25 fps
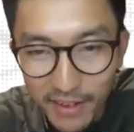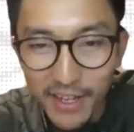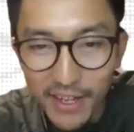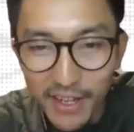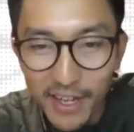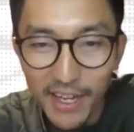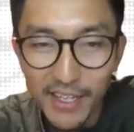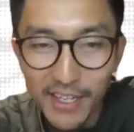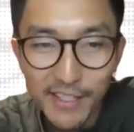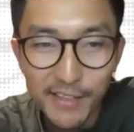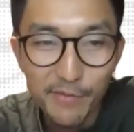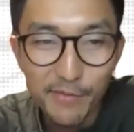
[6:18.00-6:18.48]

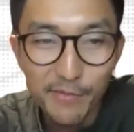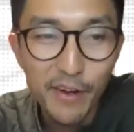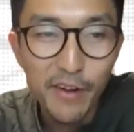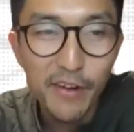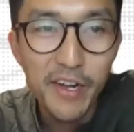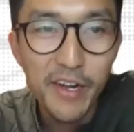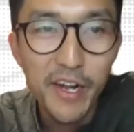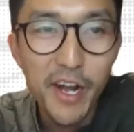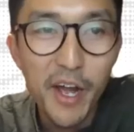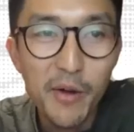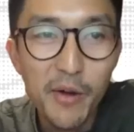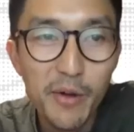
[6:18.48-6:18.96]
a very
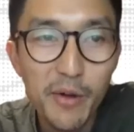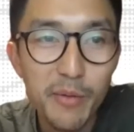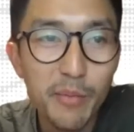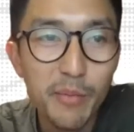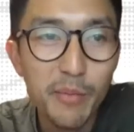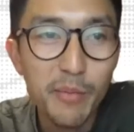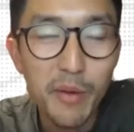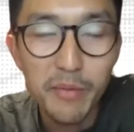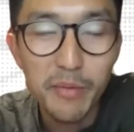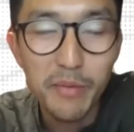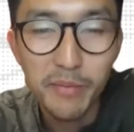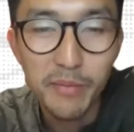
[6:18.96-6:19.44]
known
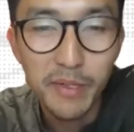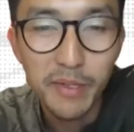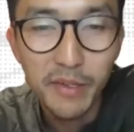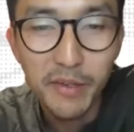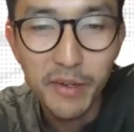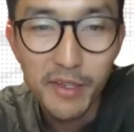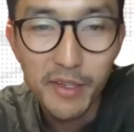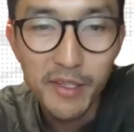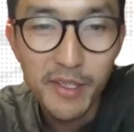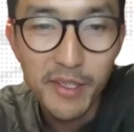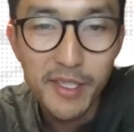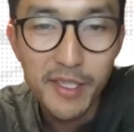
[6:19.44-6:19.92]
problem
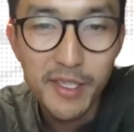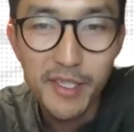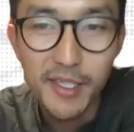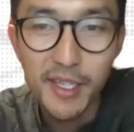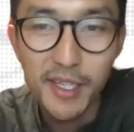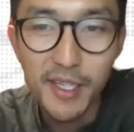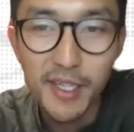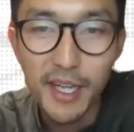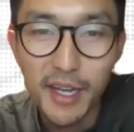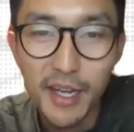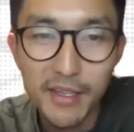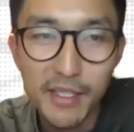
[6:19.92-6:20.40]
across
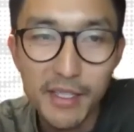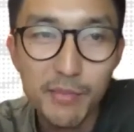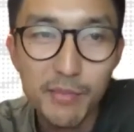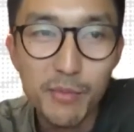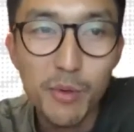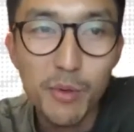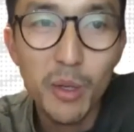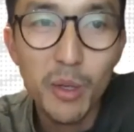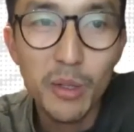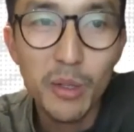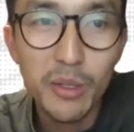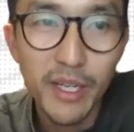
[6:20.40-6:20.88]
the
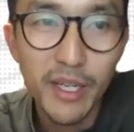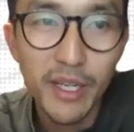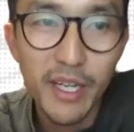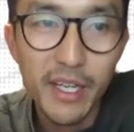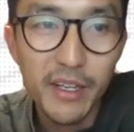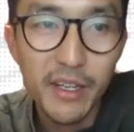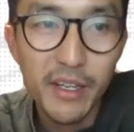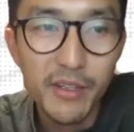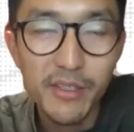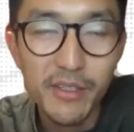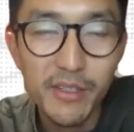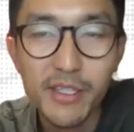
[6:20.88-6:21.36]
smallholder
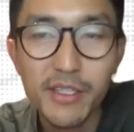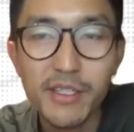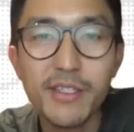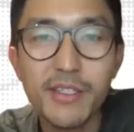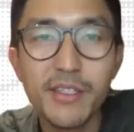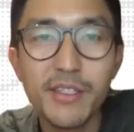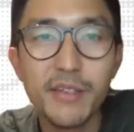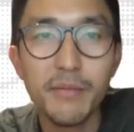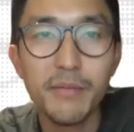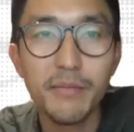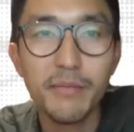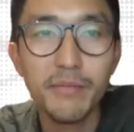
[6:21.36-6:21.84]

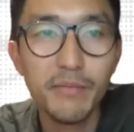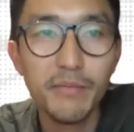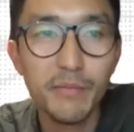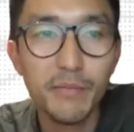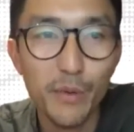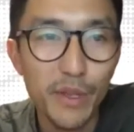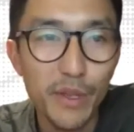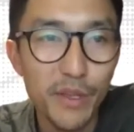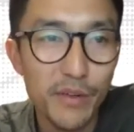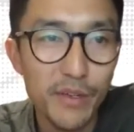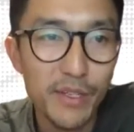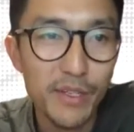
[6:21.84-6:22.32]
ecosystem,
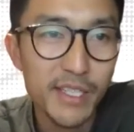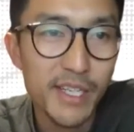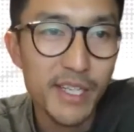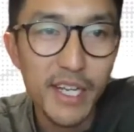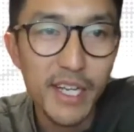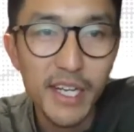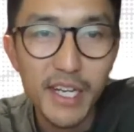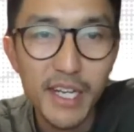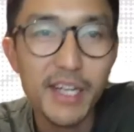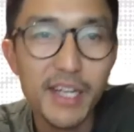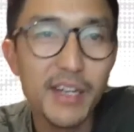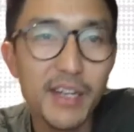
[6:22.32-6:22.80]
whether it's in
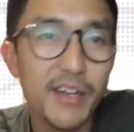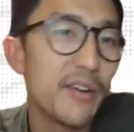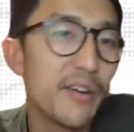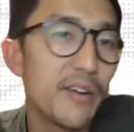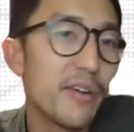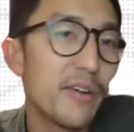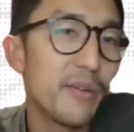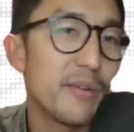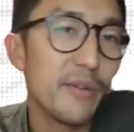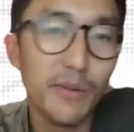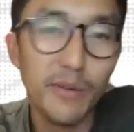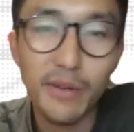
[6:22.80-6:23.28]
India
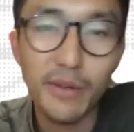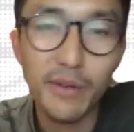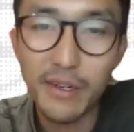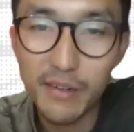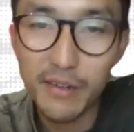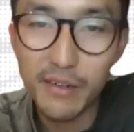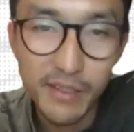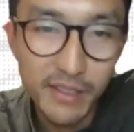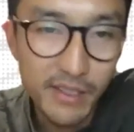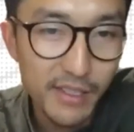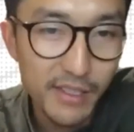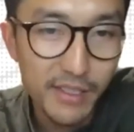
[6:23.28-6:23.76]
or
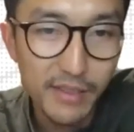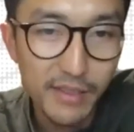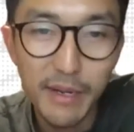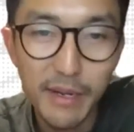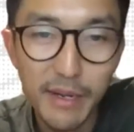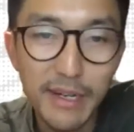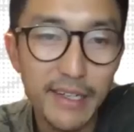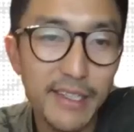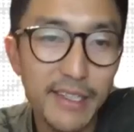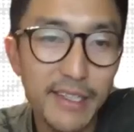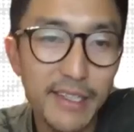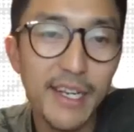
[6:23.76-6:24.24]
across
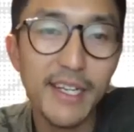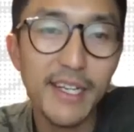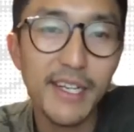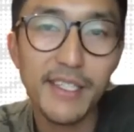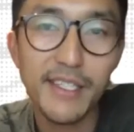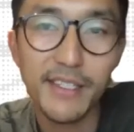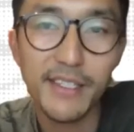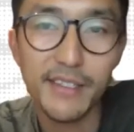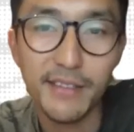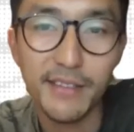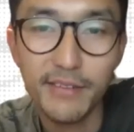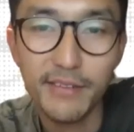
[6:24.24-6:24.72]
Bangladesh
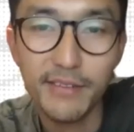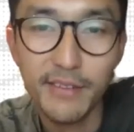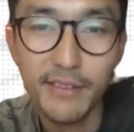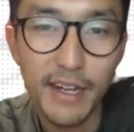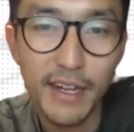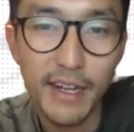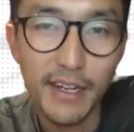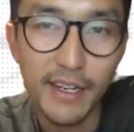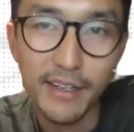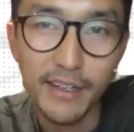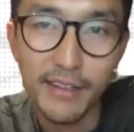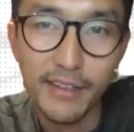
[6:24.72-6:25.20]
and
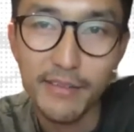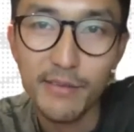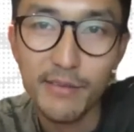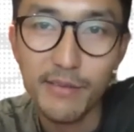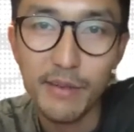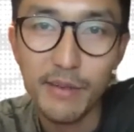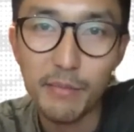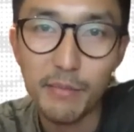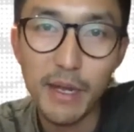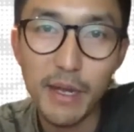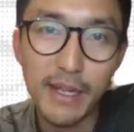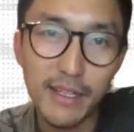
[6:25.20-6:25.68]
in
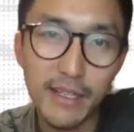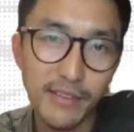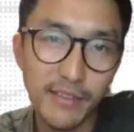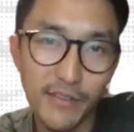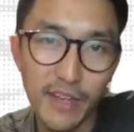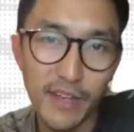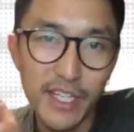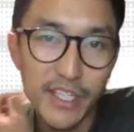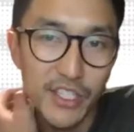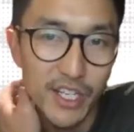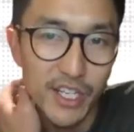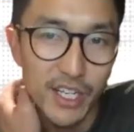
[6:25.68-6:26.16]
parts of
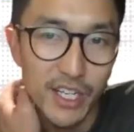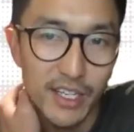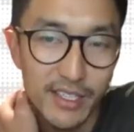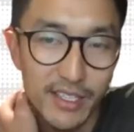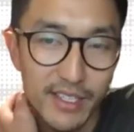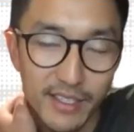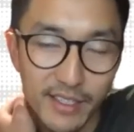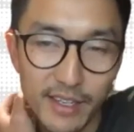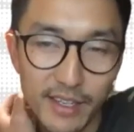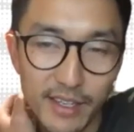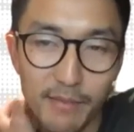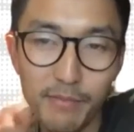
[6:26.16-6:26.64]
Asia,
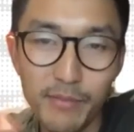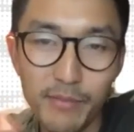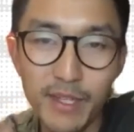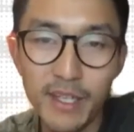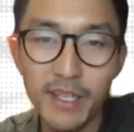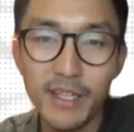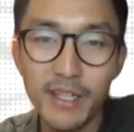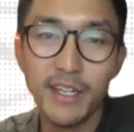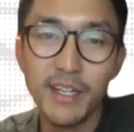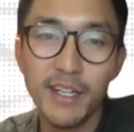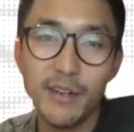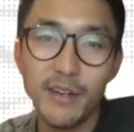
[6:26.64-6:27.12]
is
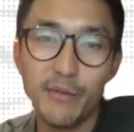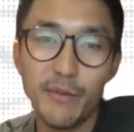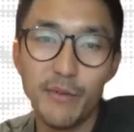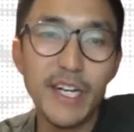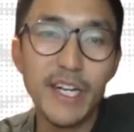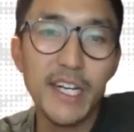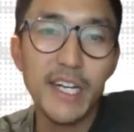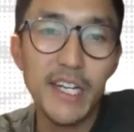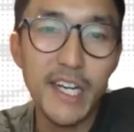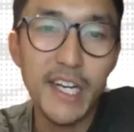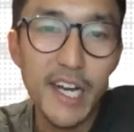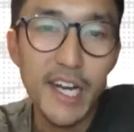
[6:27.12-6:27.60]

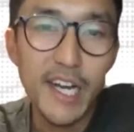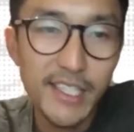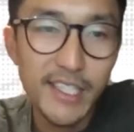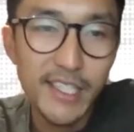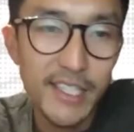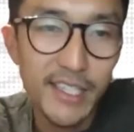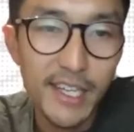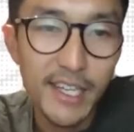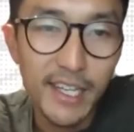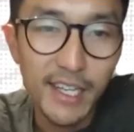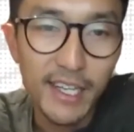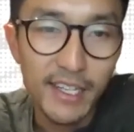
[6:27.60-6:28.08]
recognizing that